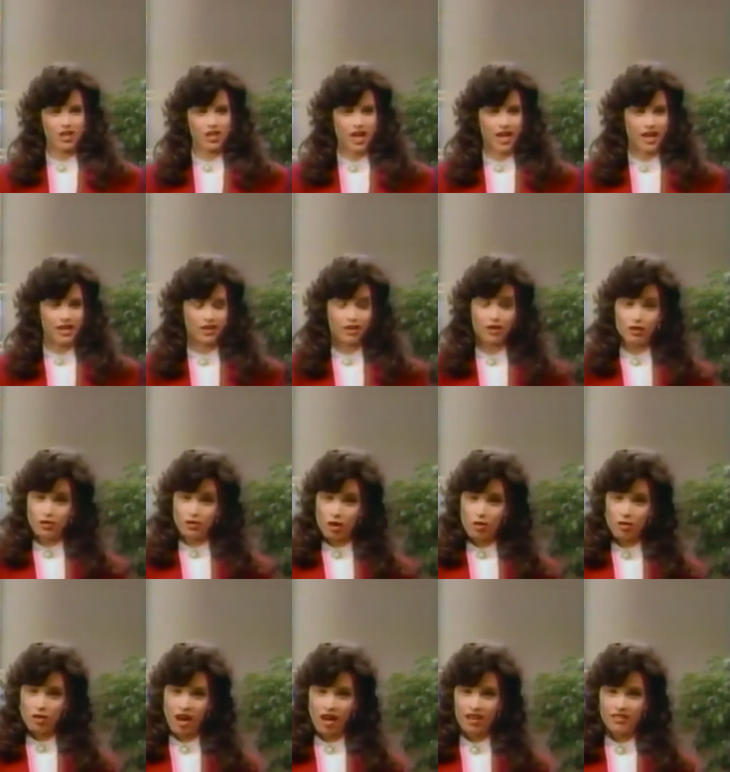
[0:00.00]
chatter, no
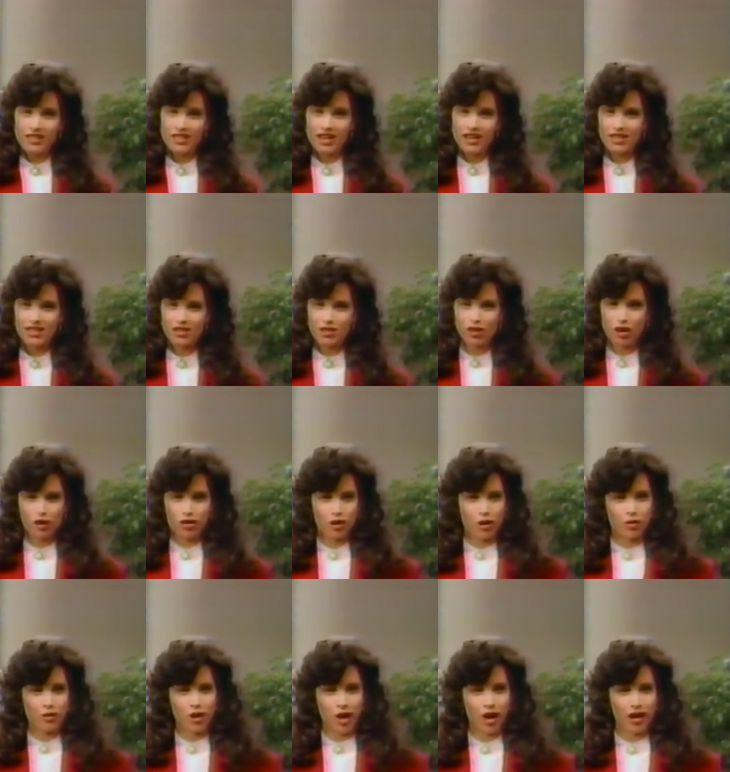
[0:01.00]
contests,
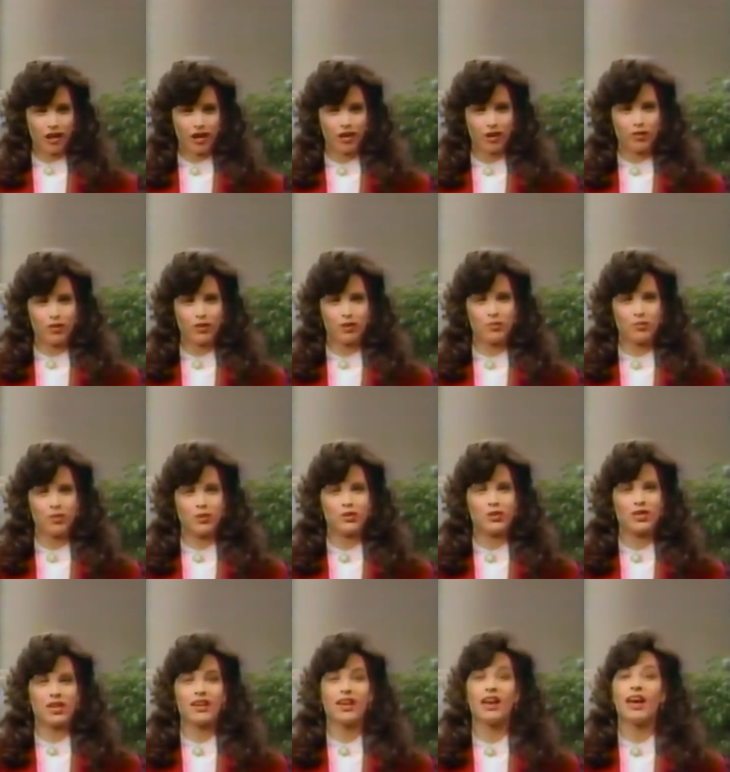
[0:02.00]
no talking over the
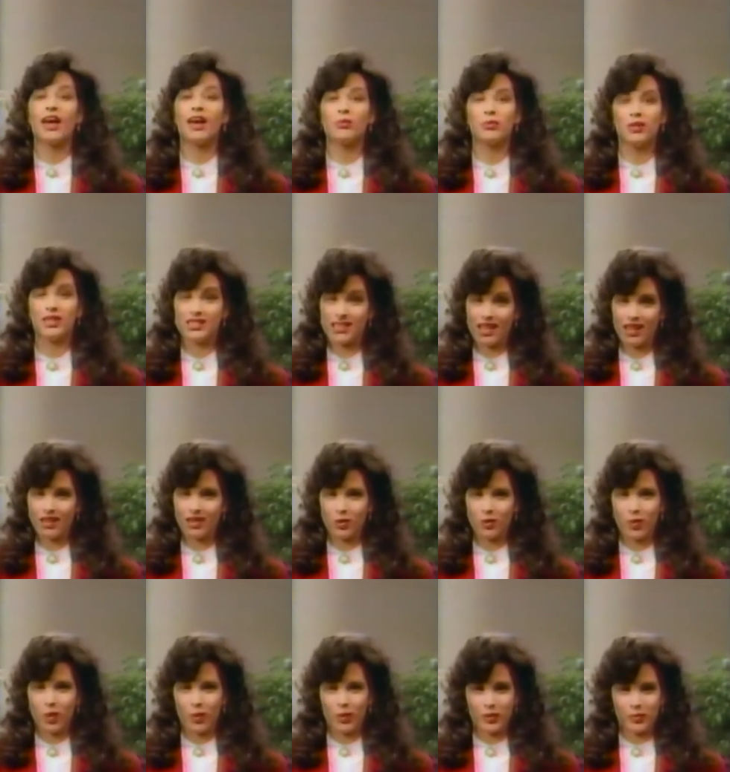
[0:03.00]
music. And we tell you
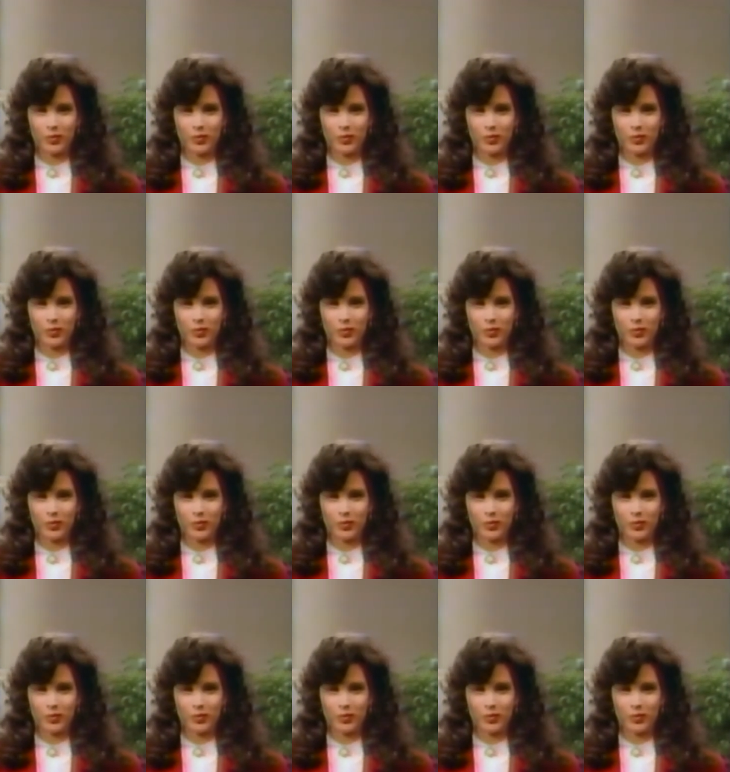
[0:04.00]
what we